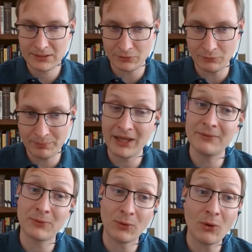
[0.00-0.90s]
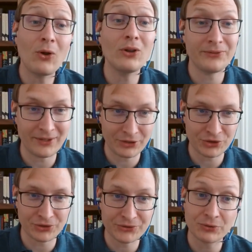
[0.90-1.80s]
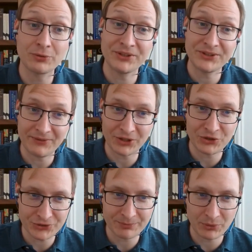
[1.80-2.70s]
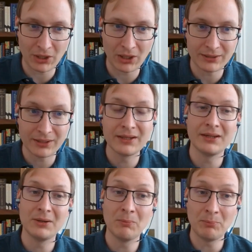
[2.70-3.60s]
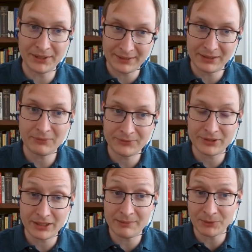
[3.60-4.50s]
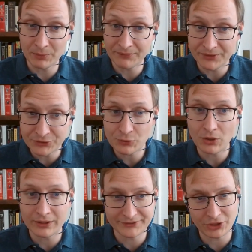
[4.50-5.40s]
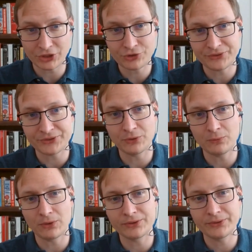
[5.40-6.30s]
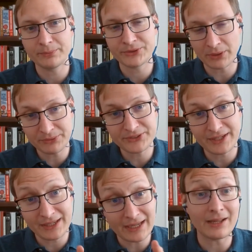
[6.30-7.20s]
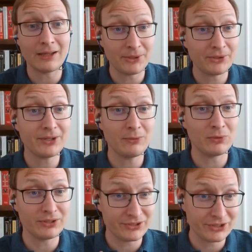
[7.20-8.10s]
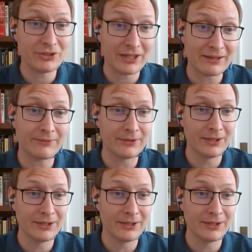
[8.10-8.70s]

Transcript: to pay for all adventures or misadventures abroad, but enough to keep it one of the strongest countries in the world. So I would say, yeah, America will continue to have